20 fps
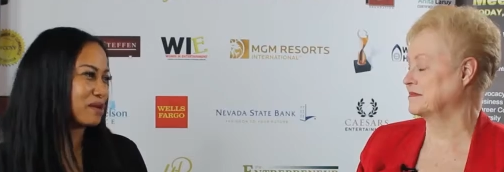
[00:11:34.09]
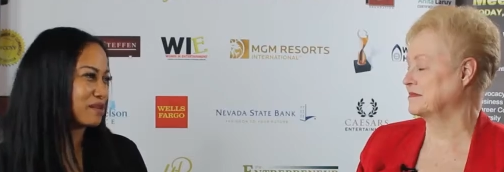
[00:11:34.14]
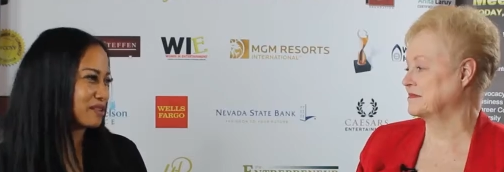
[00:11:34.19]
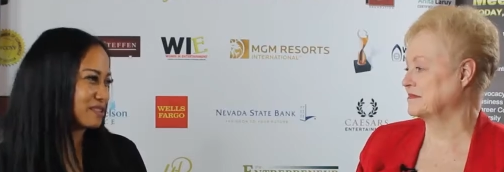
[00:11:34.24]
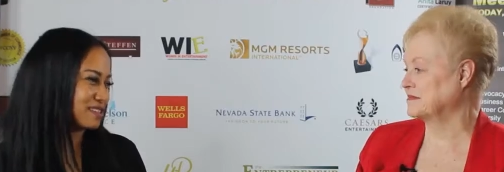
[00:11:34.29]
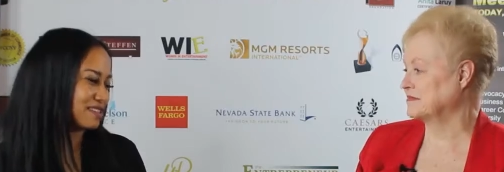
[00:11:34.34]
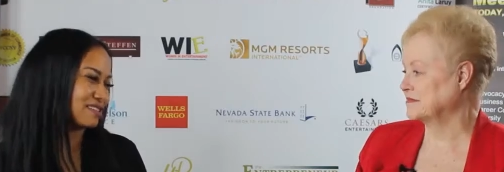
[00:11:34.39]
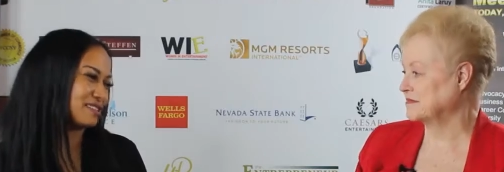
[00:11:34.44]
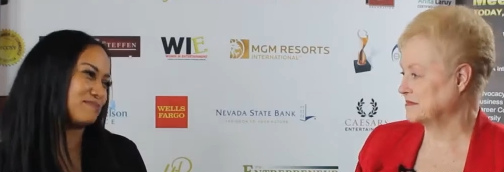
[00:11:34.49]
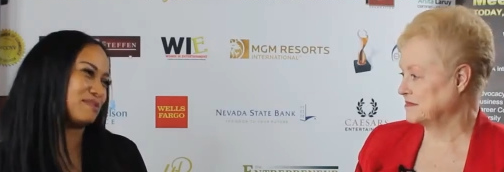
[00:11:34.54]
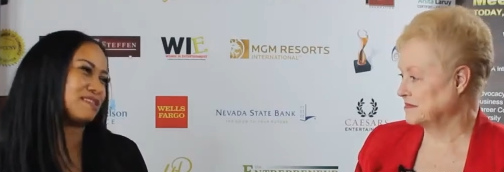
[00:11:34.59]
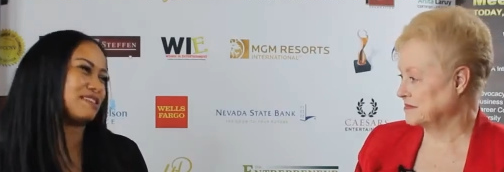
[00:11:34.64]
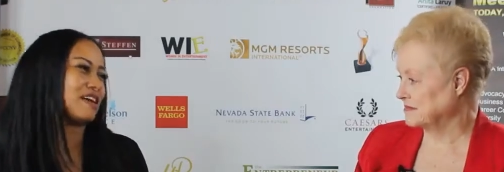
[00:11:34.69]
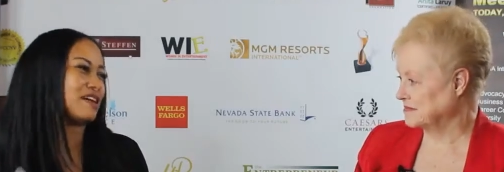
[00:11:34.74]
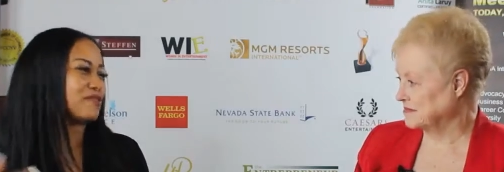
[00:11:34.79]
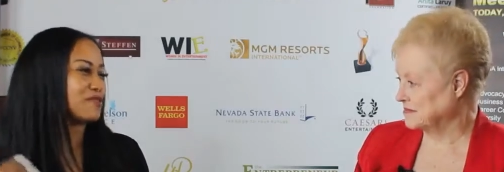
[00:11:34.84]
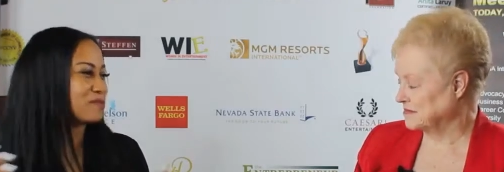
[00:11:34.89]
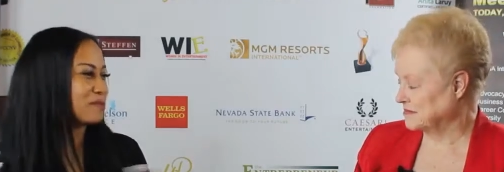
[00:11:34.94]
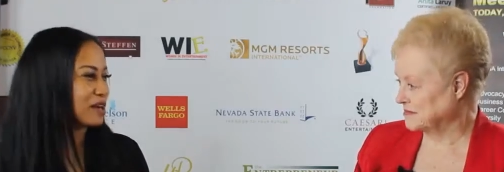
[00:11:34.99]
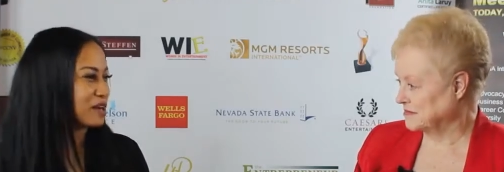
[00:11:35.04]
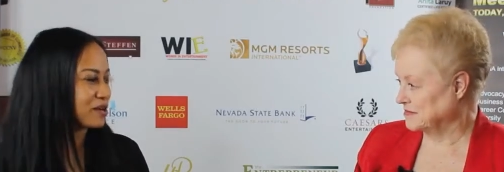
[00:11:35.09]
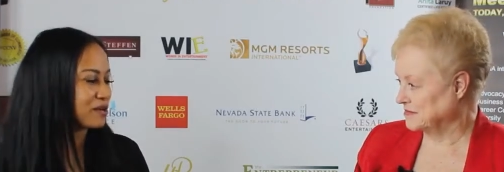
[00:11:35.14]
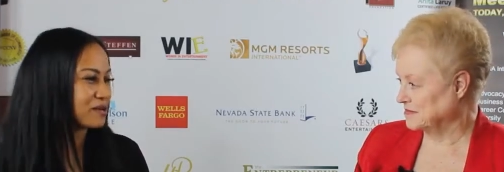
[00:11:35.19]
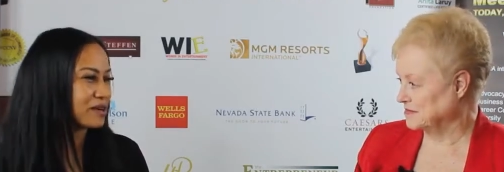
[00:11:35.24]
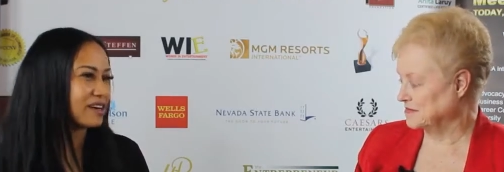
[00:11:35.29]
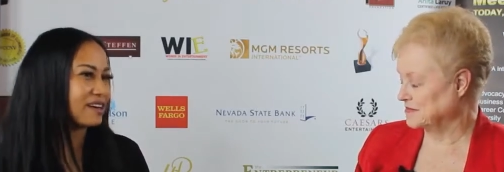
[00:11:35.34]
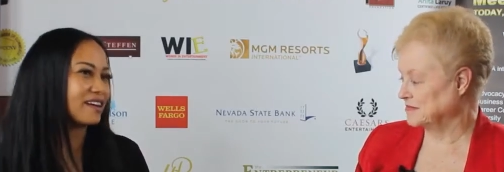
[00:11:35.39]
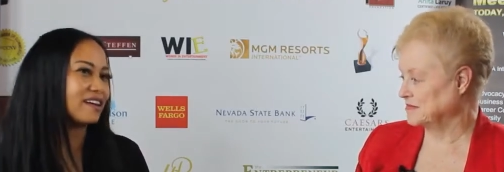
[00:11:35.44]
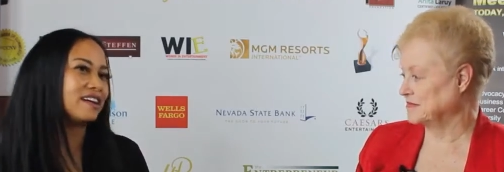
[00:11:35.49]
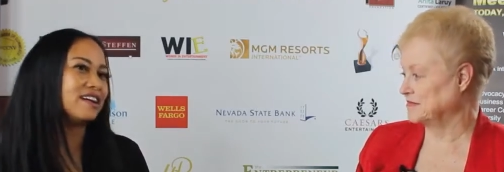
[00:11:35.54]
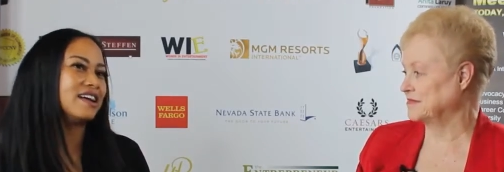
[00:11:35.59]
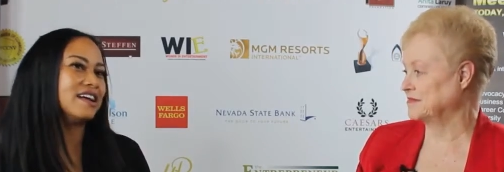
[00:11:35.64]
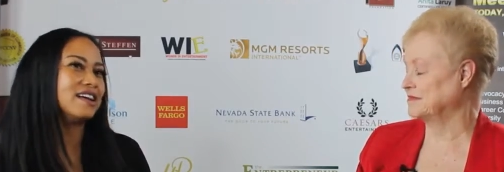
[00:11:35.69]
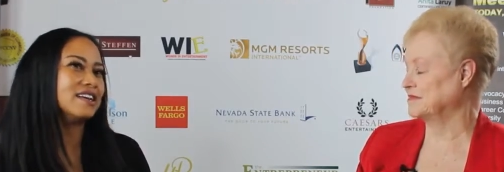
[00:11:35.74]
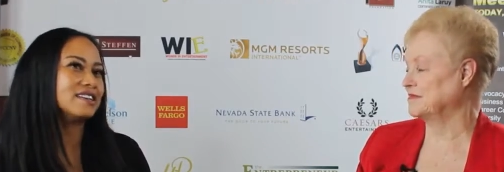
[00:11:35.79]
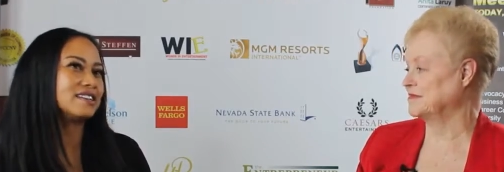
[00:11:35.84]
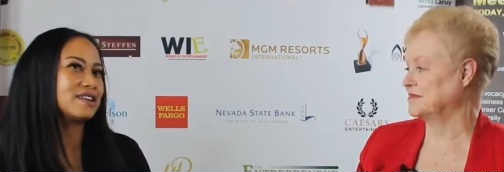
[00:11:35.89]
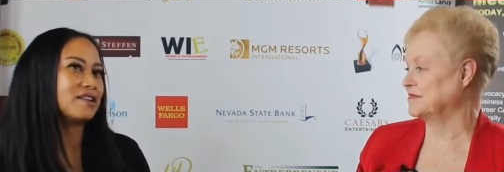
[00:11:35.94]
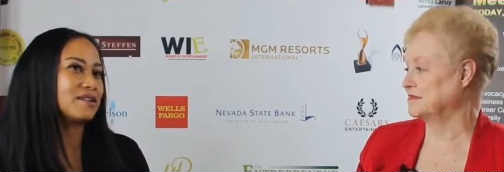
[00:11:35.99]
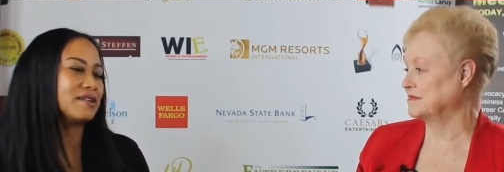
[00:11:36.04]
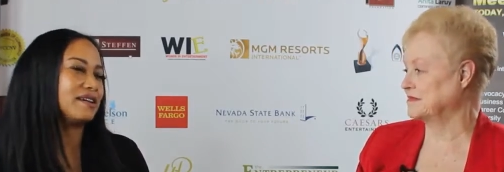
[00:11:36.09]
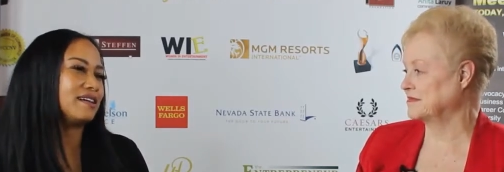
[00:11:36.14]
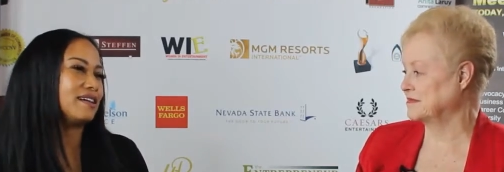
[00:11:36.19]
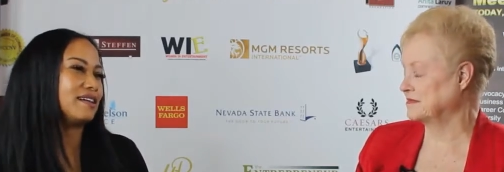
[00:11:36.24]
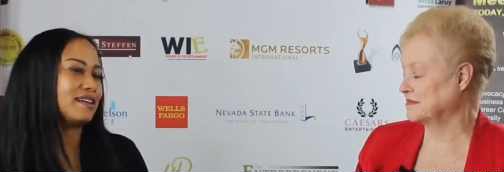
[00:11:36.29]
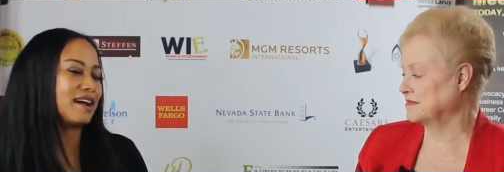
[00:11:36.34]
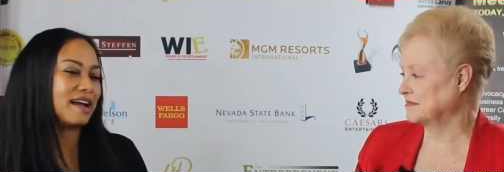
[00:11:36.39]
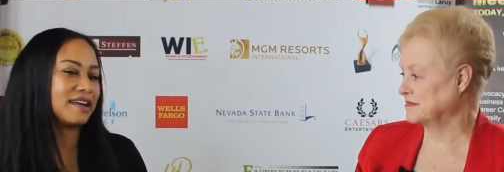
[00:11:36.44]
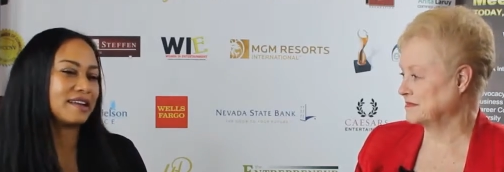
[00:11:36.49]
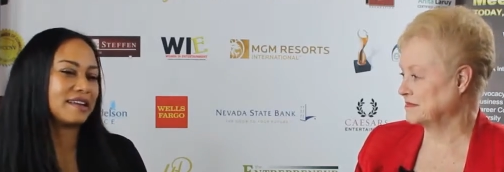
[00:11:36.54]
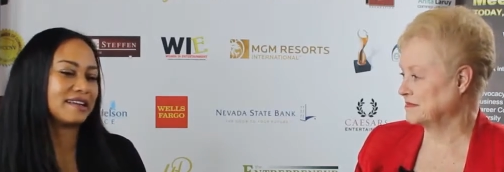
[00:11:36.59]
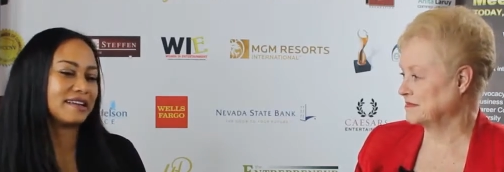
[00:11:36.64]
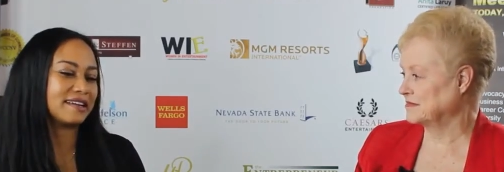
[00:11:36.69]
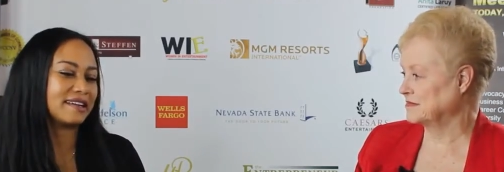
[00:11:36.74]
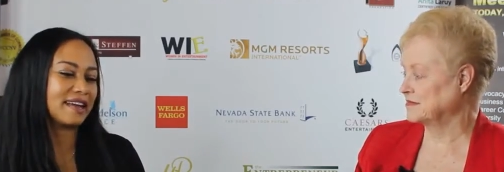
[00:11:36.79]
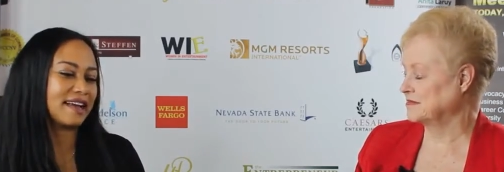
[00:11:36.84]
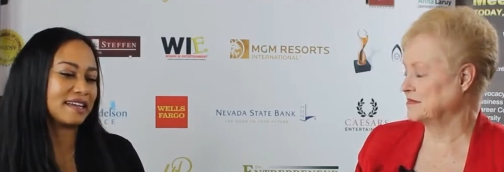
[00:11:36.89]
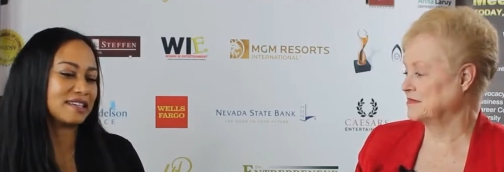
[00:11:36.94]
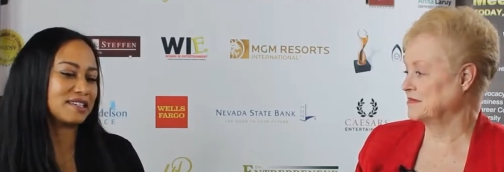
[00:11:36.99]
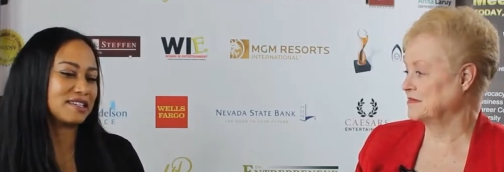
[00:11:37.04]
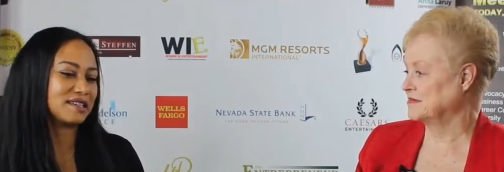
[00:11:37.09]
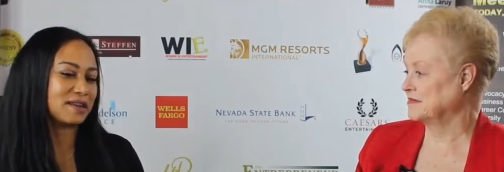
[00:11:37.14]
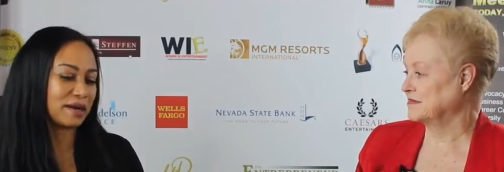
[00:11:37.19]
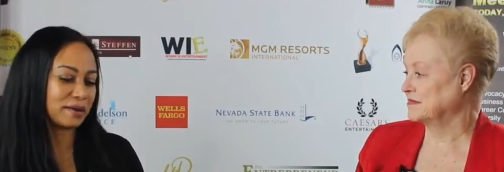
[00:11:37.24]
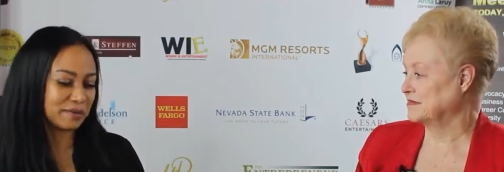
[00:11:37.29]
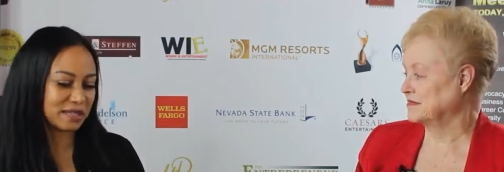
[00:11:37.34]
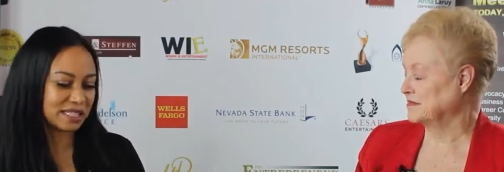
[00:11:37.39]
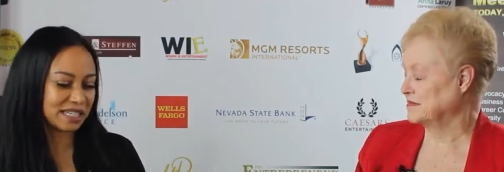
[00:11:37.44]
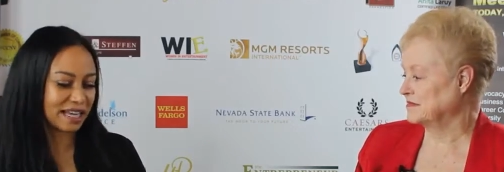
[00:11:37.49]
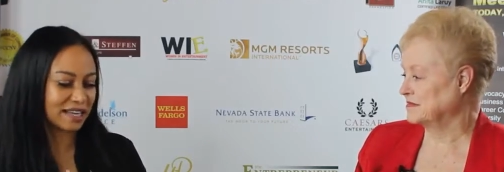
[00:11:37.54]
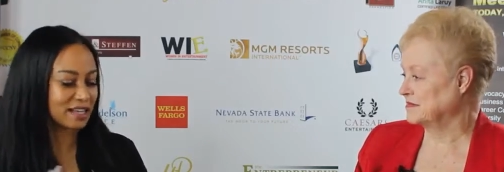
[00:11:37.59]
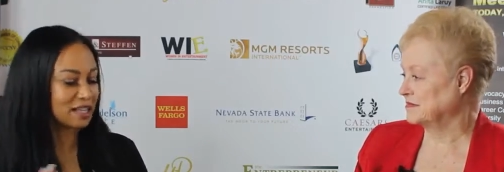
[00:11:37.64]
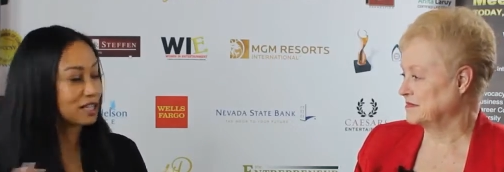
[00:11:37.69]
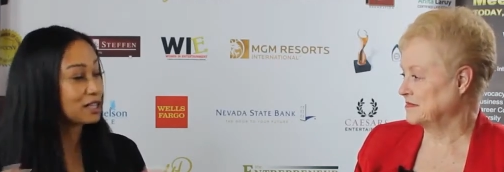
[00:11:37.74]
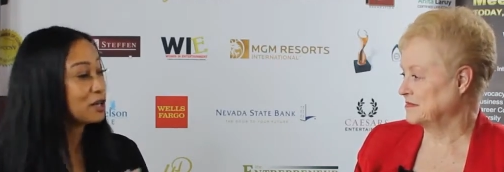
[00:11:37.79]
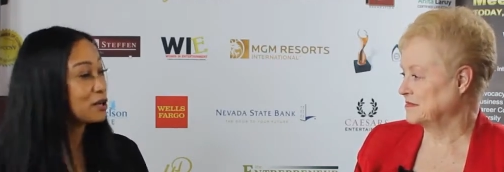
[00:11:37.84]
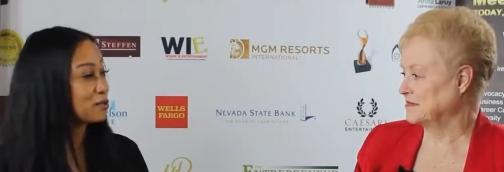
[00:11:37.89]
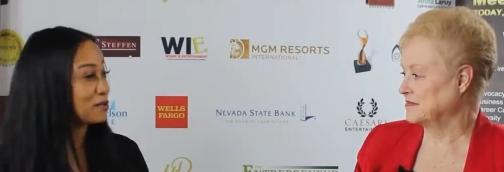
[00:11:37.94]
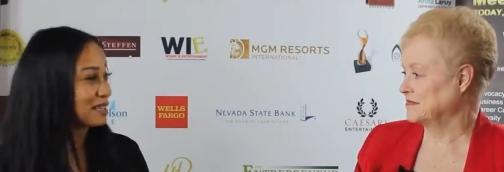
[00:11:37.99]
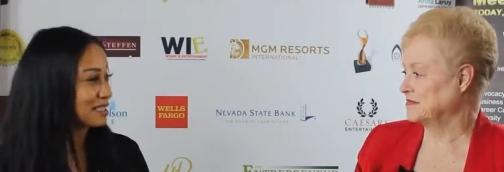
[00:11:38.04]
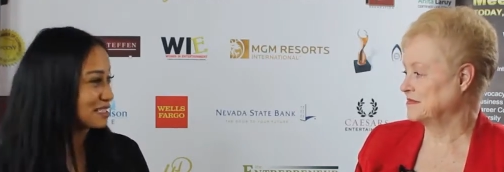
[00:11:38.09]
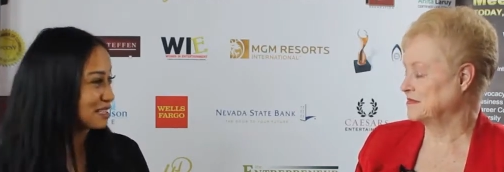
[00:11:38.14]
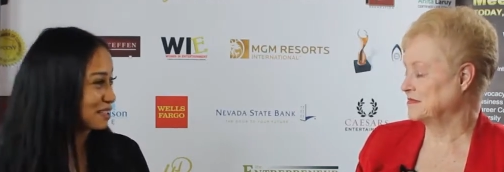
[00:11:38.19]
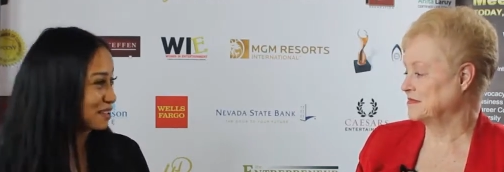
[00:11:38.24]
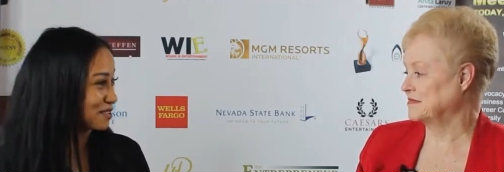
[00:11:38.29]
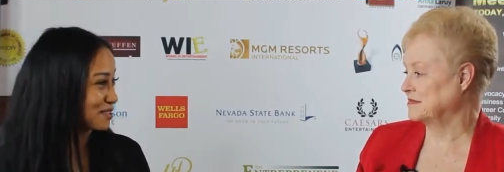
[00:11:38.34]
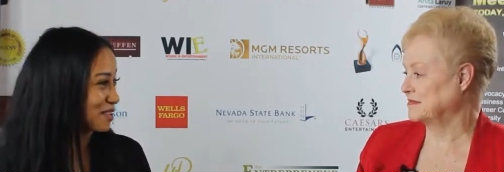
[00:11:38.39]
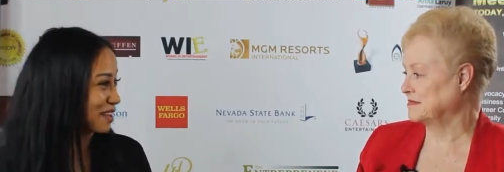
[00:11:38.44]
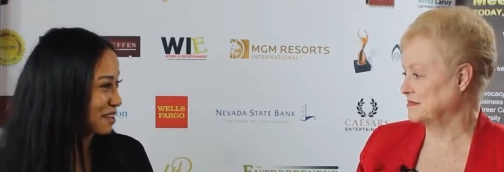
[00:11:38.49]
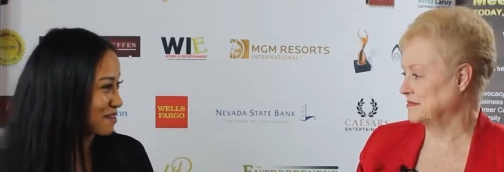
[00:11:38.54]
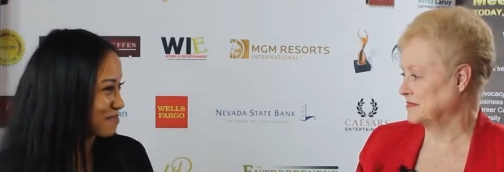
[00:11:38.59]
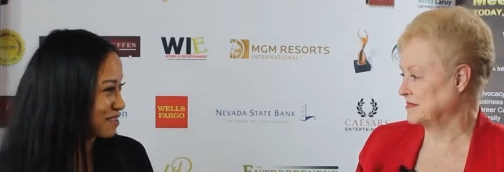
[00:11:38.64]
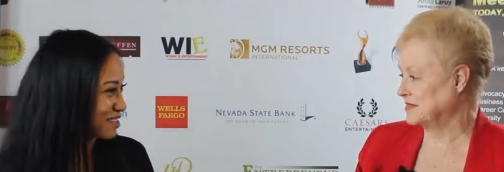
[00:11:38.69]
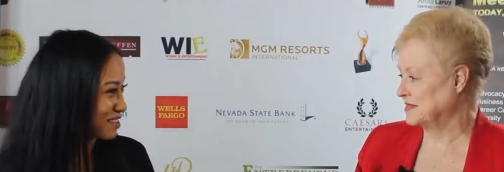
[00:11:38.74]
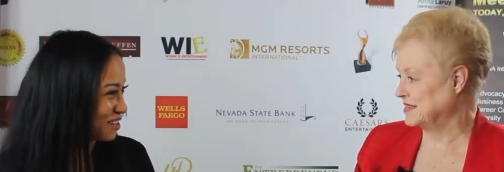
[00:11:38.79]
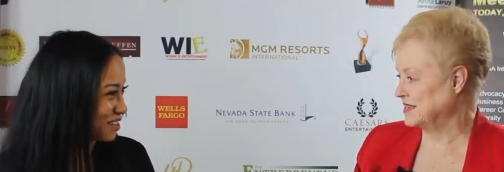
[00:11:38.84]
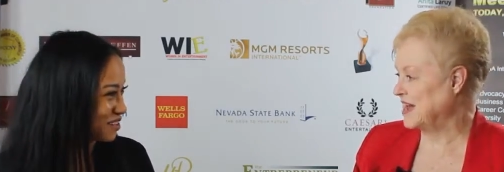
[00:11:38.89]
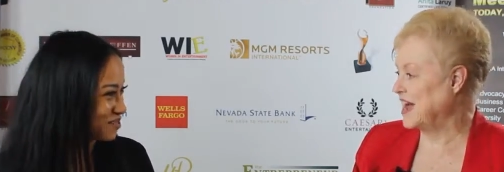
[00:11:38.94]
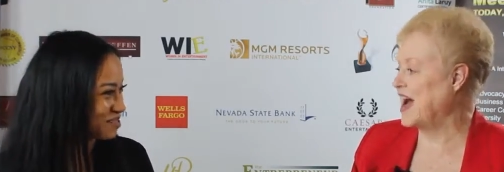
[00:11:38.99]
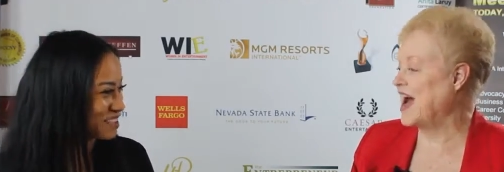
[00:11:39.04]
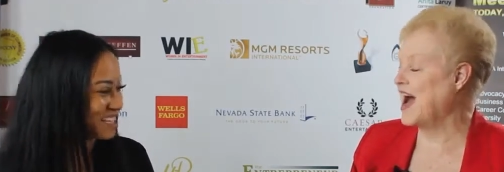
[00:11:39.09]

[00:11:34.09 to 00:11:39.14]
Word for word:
Speaker 1: a mother shouldn't take from my career. So uh, I, I, I, wish I could clone myself so I could be in all